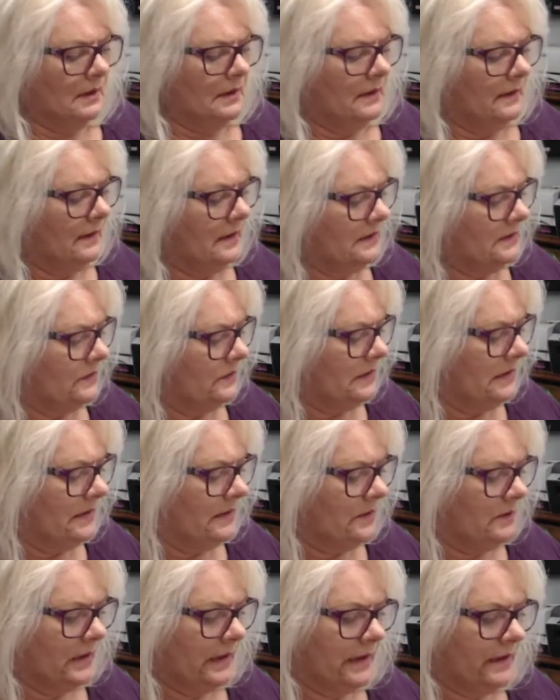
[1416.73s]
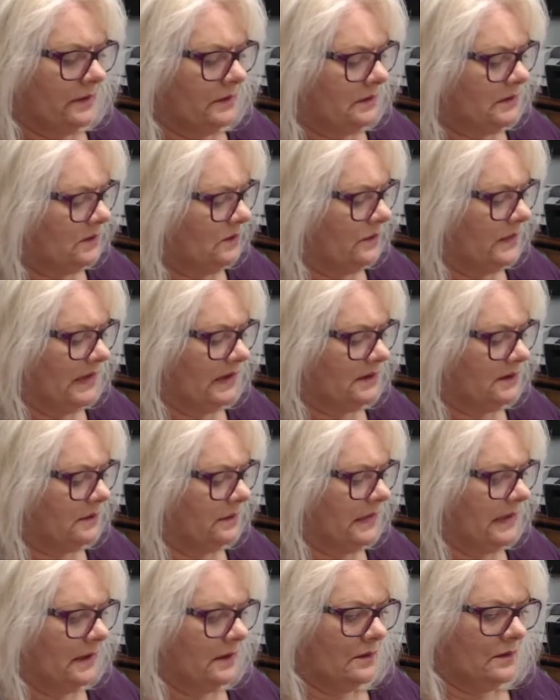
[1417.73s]
That's what I don't care so much
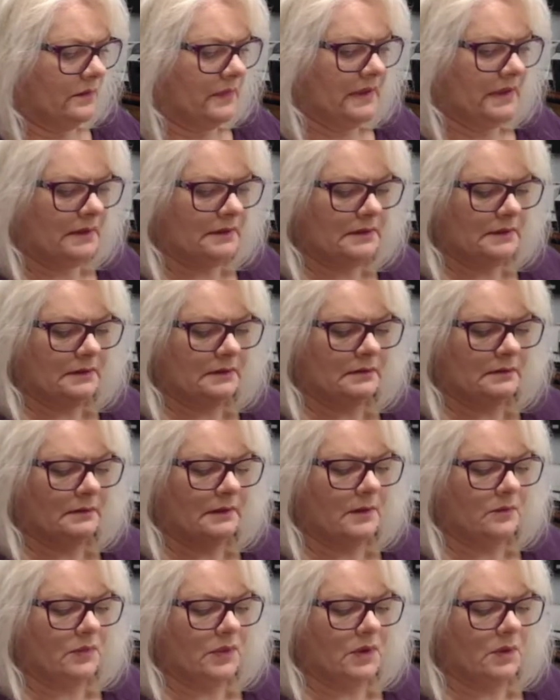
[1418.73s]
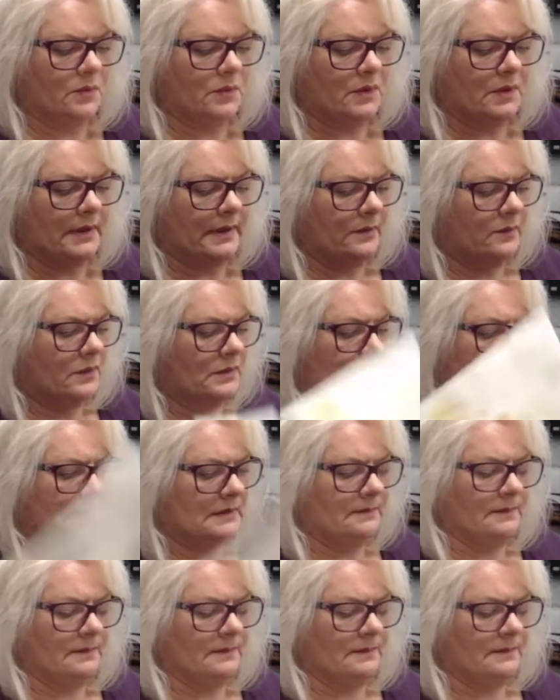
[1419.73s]
about, but the purple I was.